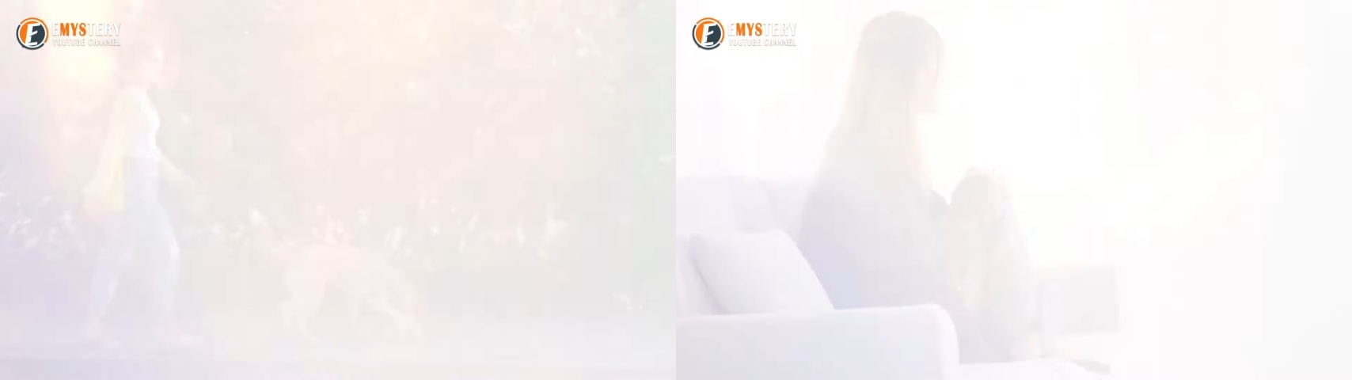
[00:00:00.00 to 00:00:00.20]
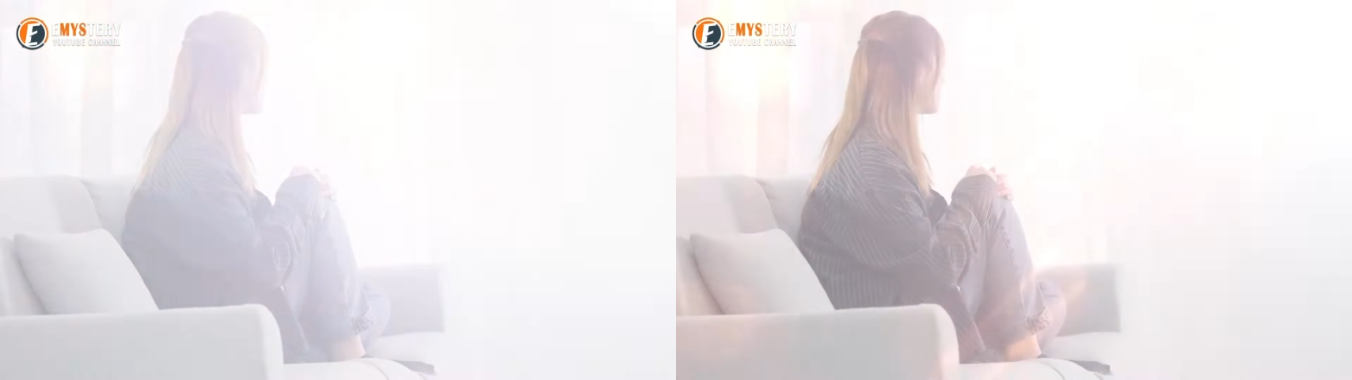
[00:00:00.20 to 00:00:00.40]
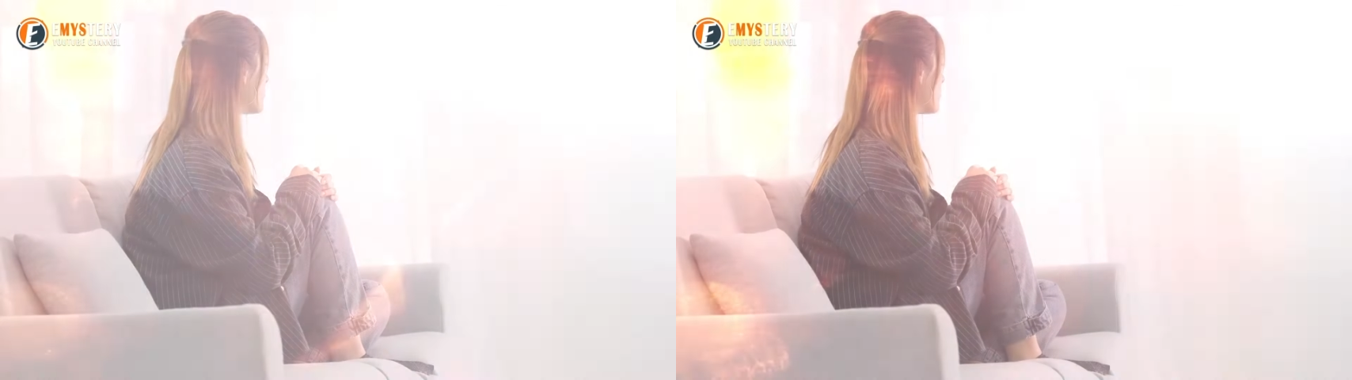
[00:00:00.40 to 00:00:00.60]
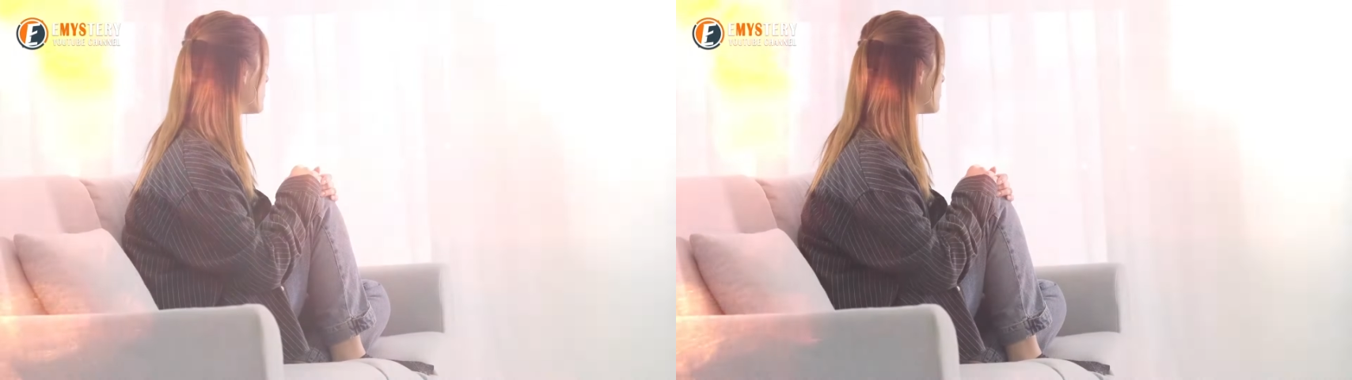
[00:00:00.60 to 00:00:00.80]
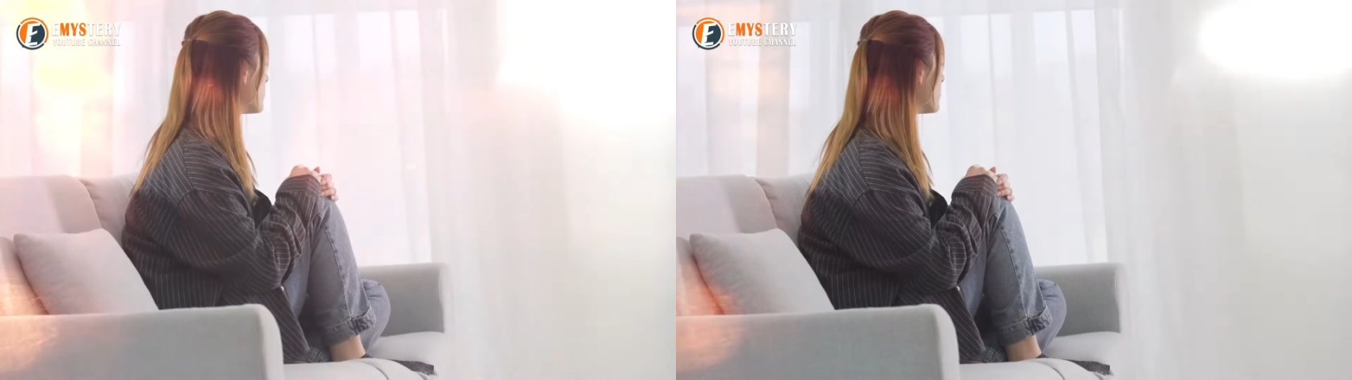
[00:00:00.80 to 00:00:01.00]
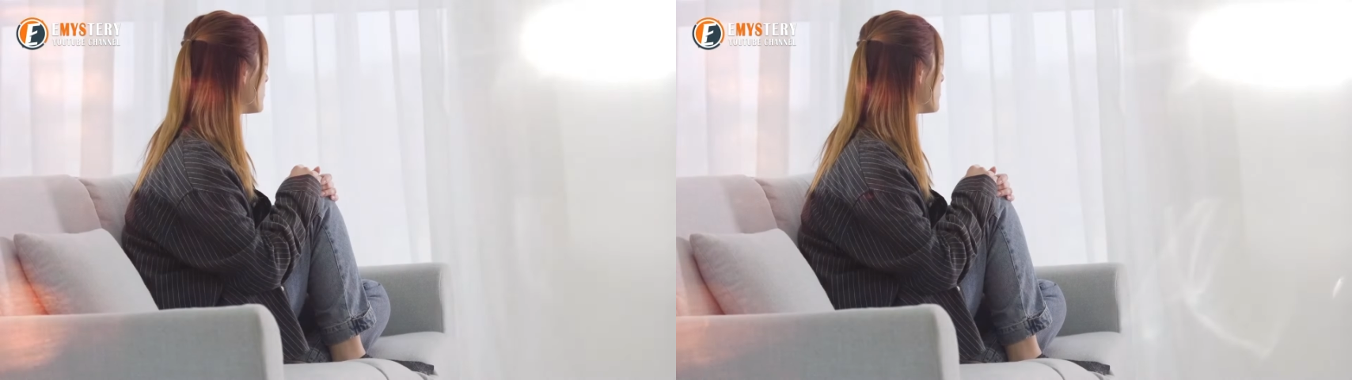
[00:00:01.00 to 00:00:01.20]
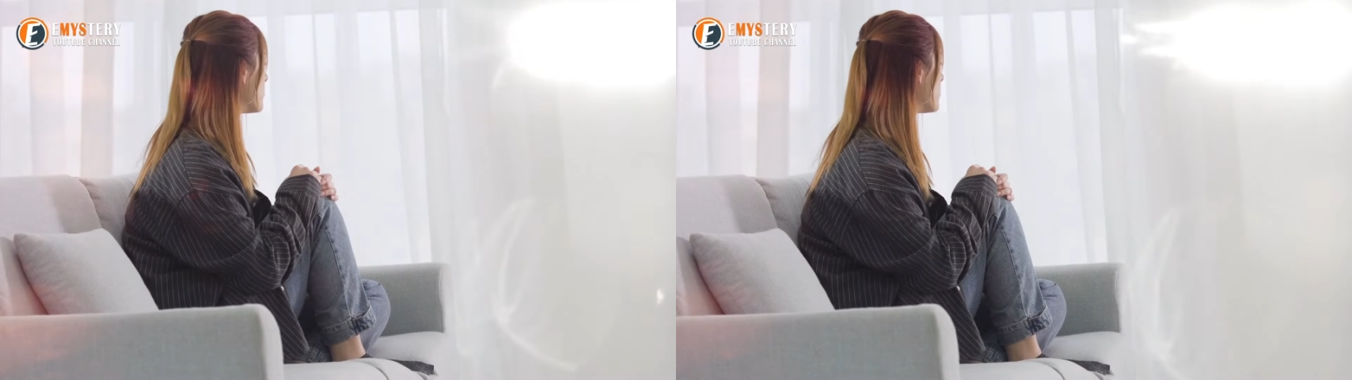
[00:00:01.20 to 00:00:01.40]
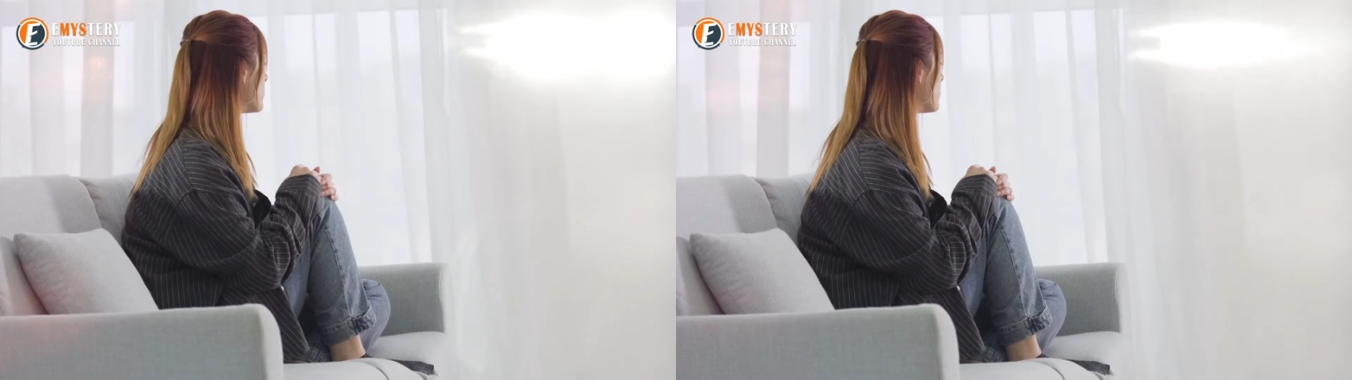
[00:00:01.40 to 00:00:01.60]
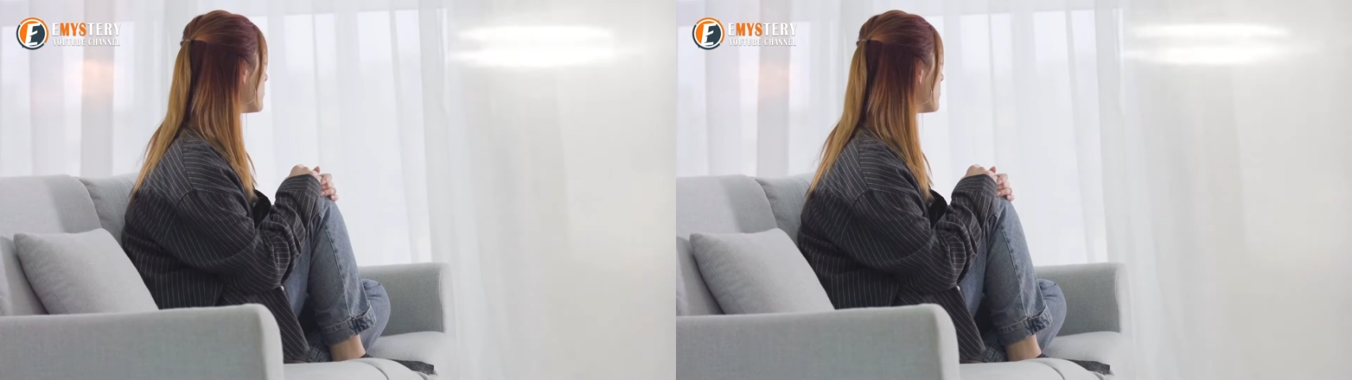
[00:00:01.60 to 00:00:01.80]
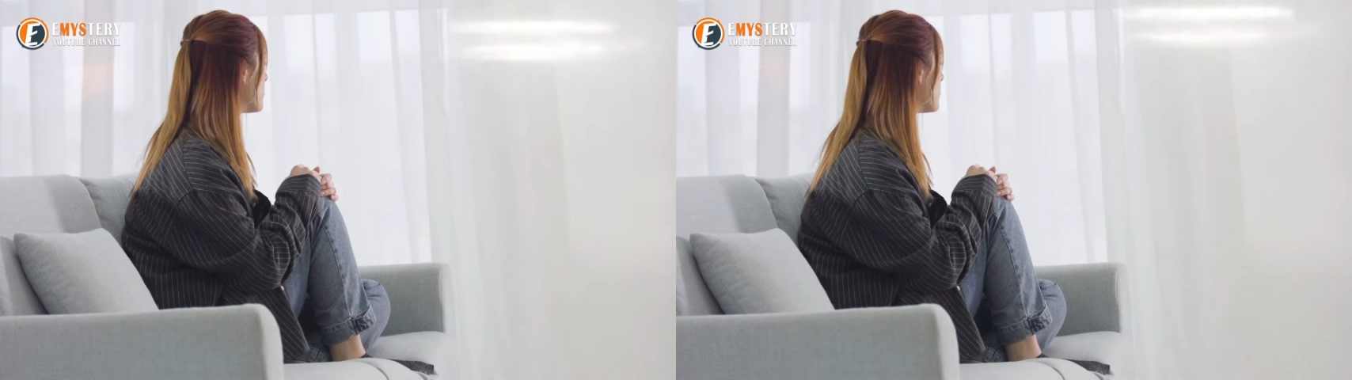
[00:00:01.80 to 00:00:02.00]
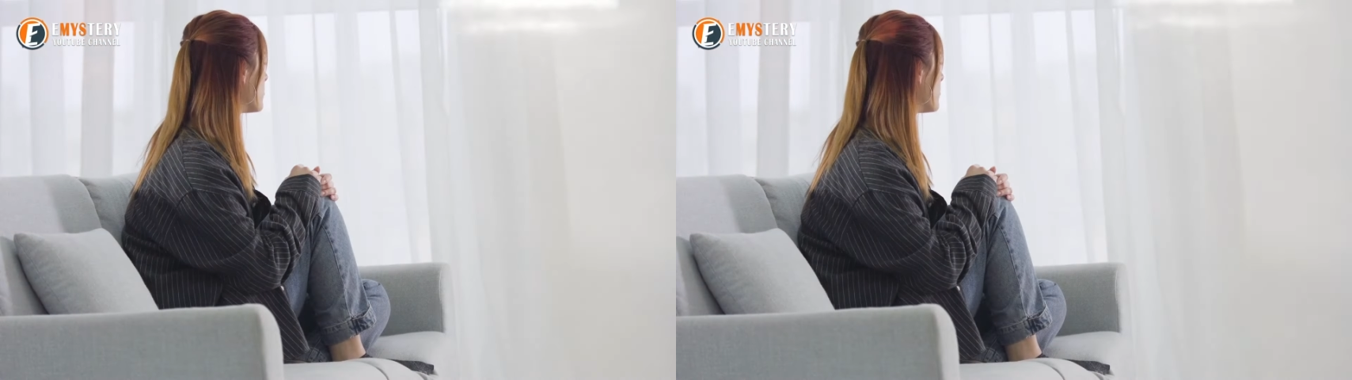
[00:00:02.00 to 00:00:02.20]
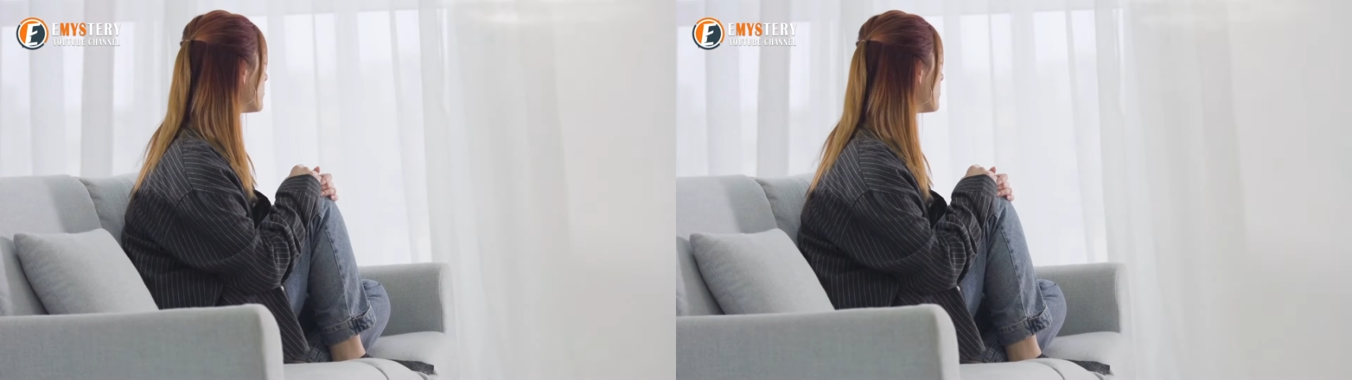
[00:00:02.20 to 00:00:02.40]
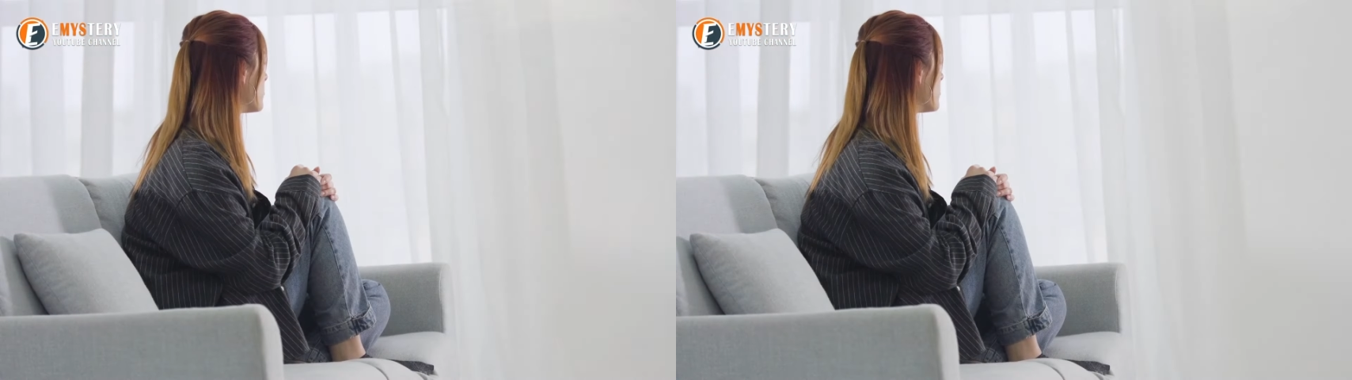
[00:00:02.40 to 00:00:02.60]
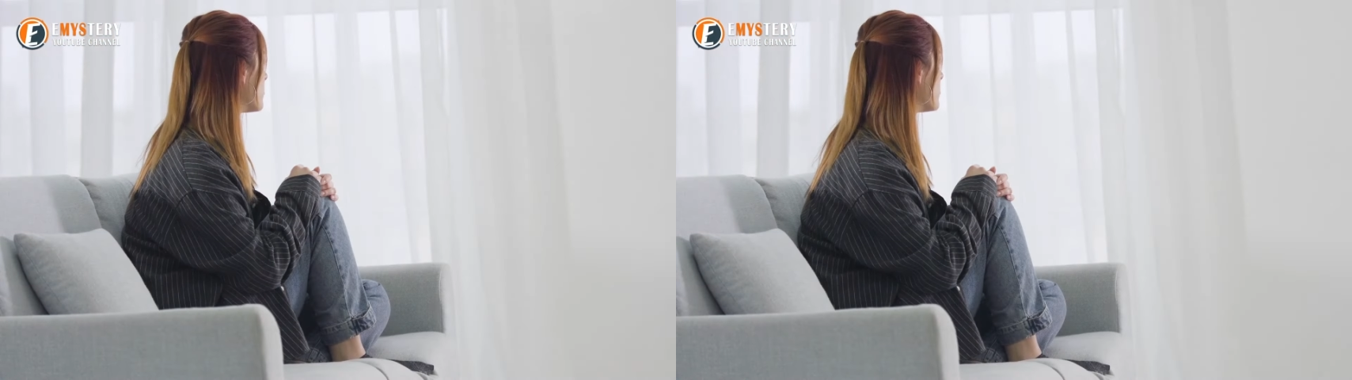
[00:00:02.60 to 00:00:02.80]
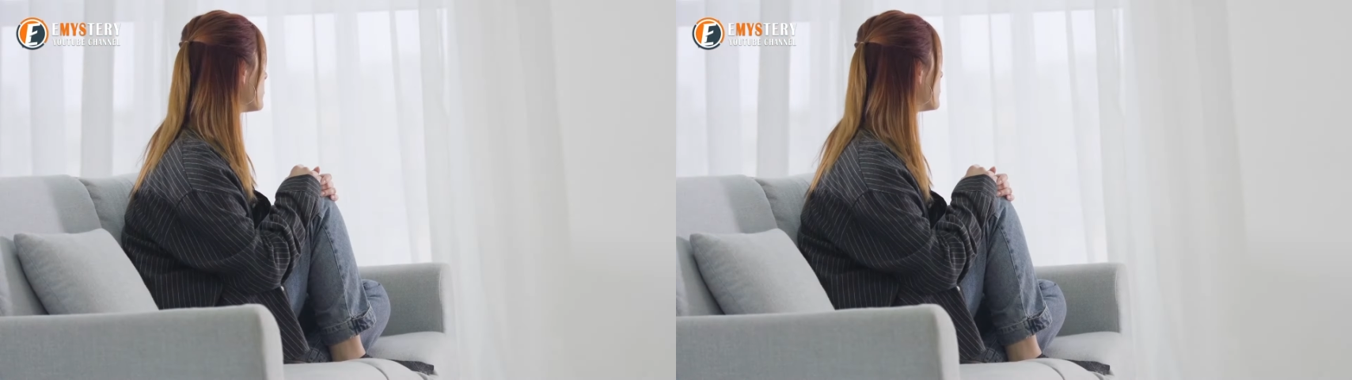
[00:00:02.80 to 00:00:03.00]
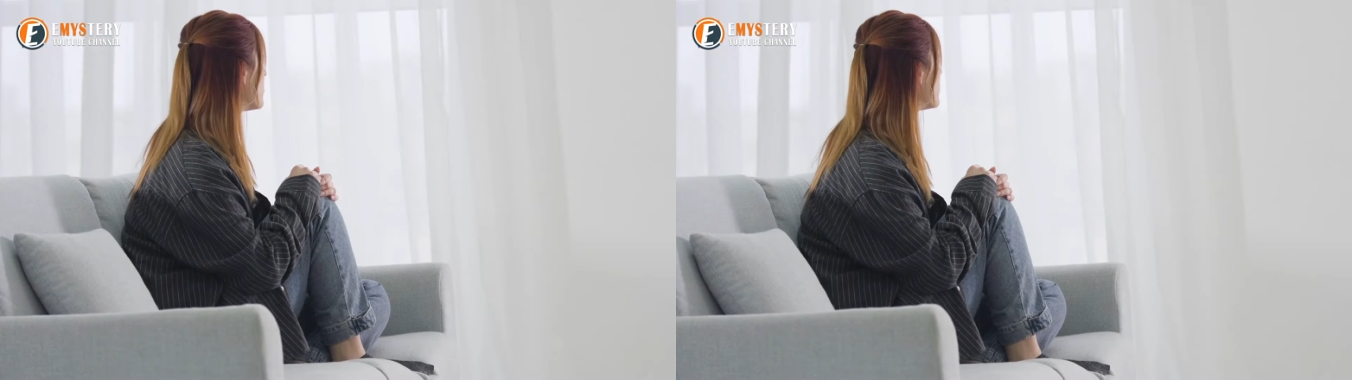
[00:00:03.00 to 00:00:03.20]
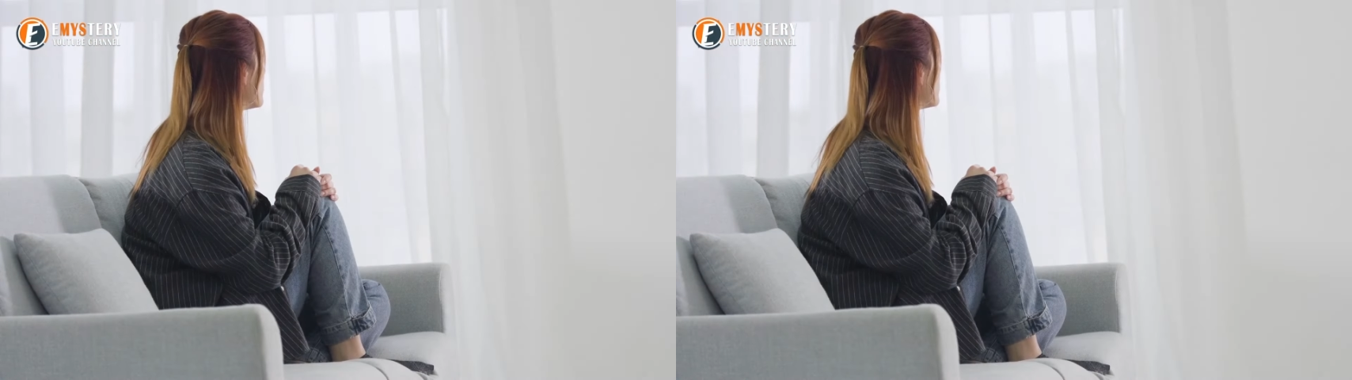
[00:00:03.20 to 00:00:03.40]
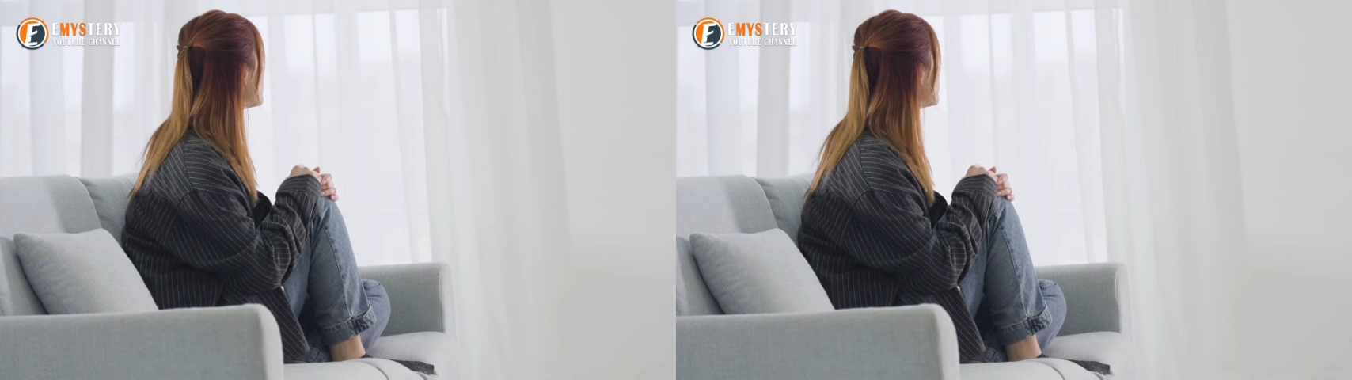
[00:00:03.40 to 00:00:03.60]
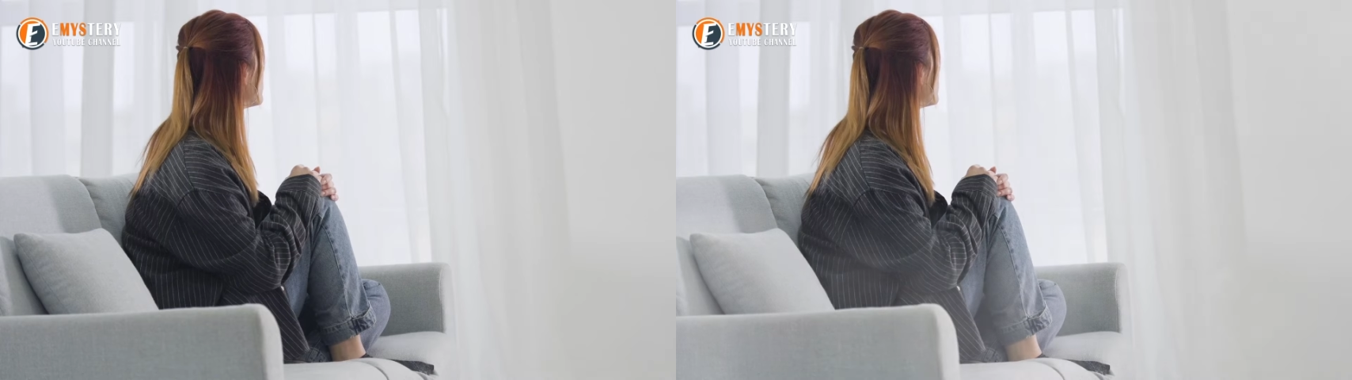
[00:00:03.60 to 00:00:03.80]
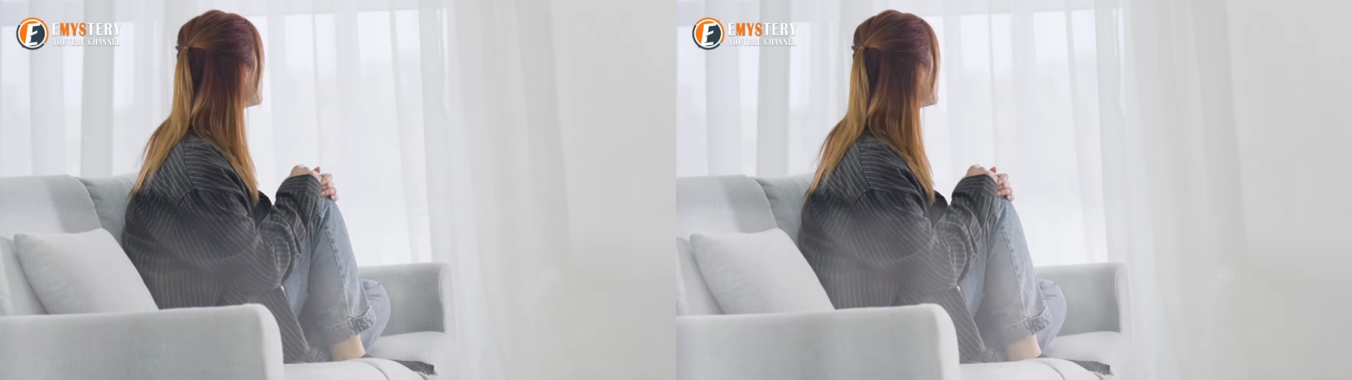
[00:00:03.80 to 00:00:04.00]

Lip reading: (no speaker visible)